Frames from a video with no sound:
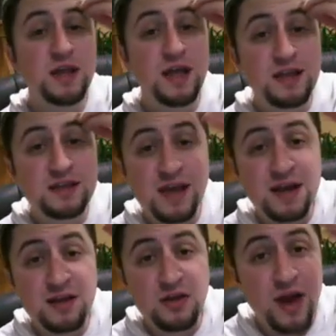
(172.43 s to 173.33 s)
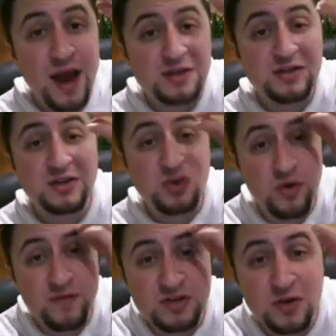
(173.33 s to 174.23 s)
that the second that they're hatched, they
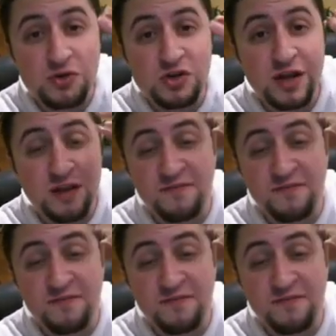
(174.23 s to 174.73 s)
sort of associate.